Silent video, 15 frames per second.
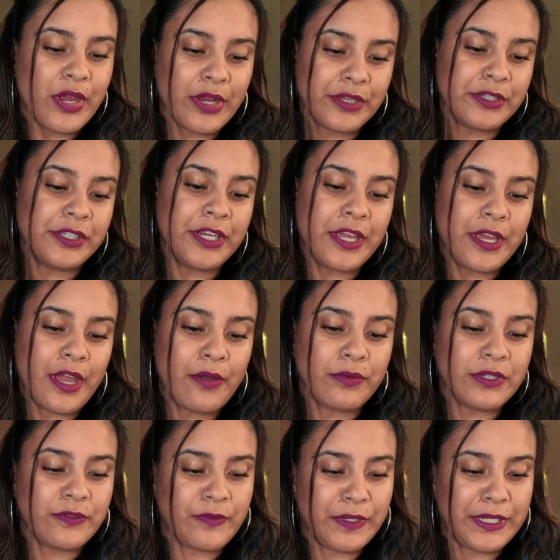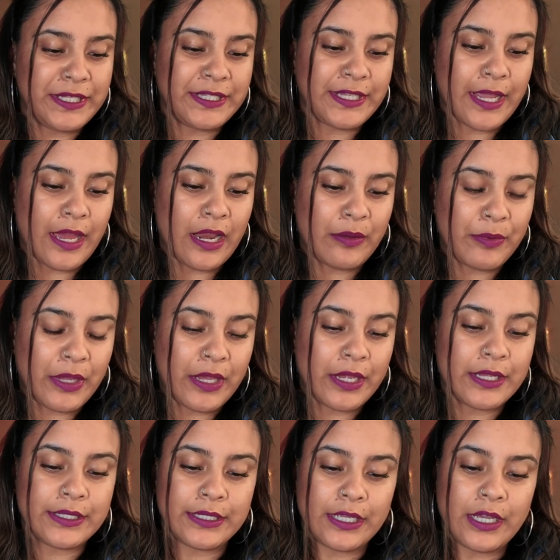other day I was feeling sad
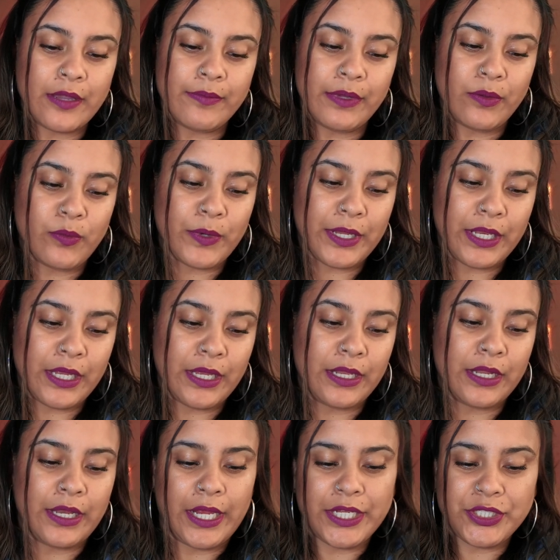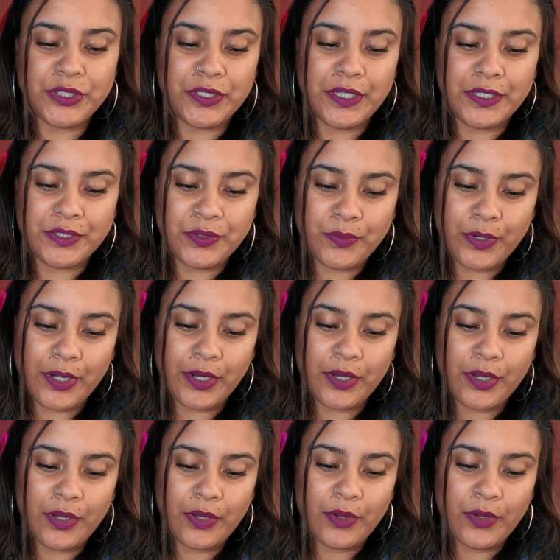because the hubby went in an extra day to work.